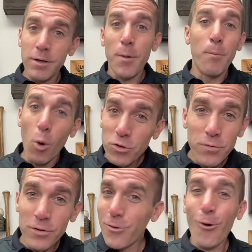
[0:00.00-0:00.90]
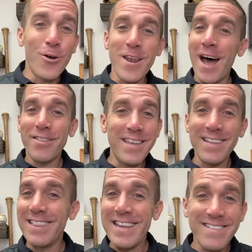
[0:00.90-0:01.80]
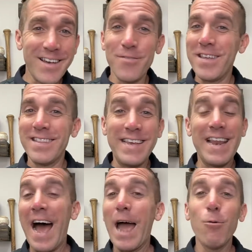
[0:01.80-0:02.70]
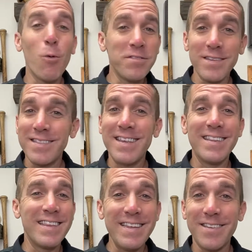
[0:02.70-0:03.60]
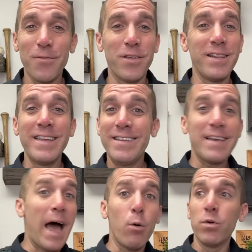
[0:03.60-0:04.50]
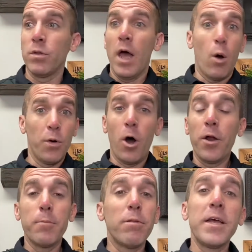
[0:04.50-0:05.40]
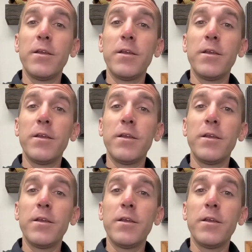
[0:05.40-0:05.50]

most of us are not the elite of the elite. I wasn't the elite of the elite. I went on and played